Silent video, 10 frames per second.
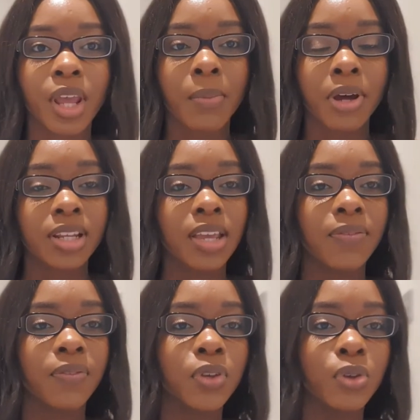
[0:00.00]
But
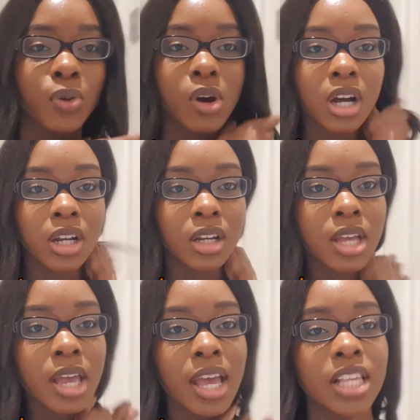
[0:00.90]
if you are
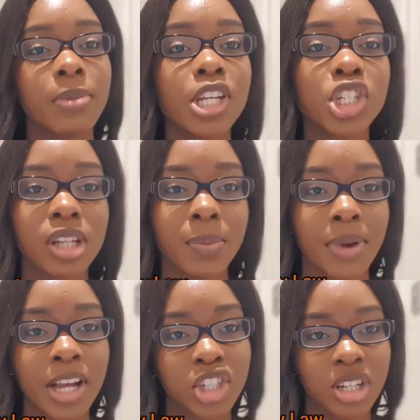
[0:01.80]
especially
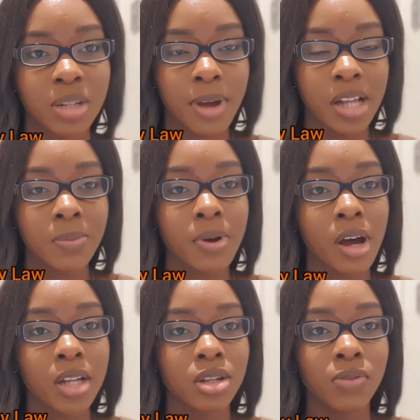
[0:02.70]
passionate about a
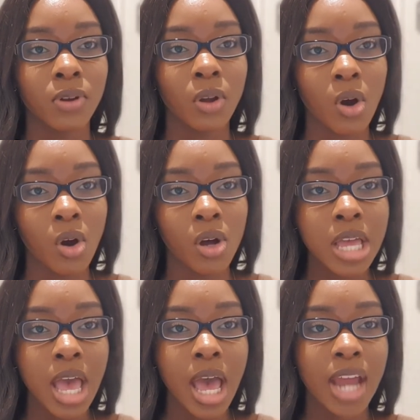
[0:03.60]
part of law
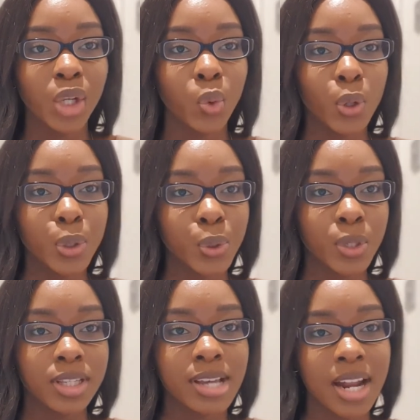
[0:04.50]
and you want to
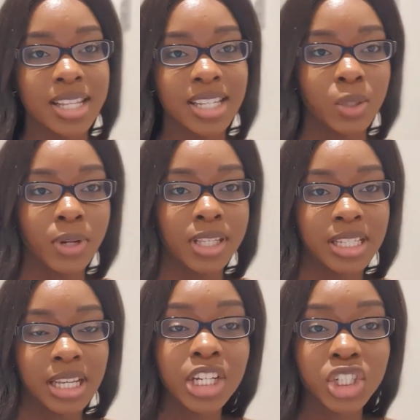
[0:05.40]
turn it into a
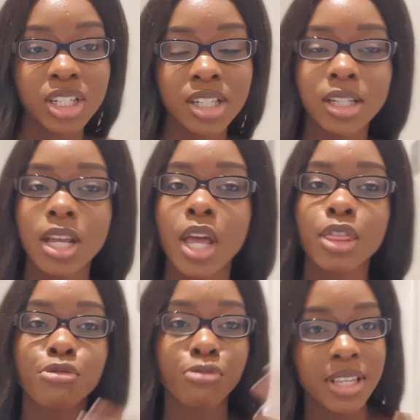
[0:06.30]
dissertation,
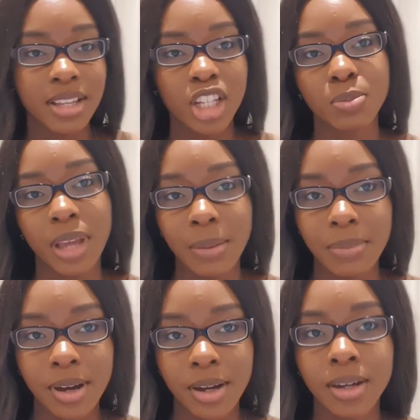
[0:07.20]
the research
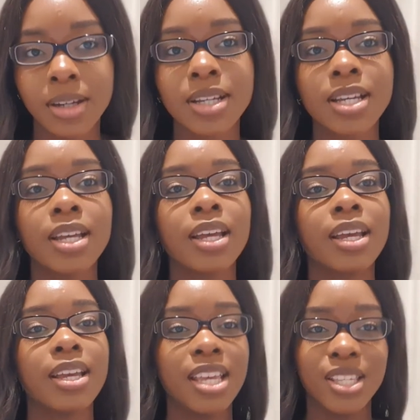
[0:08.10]
paper
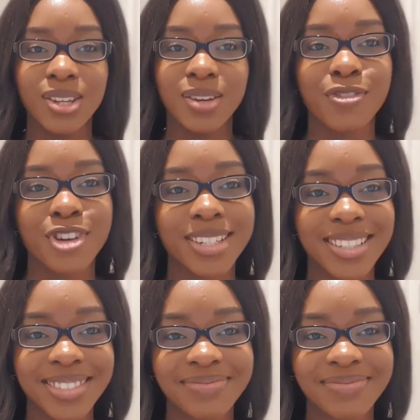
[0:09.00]
is your friend.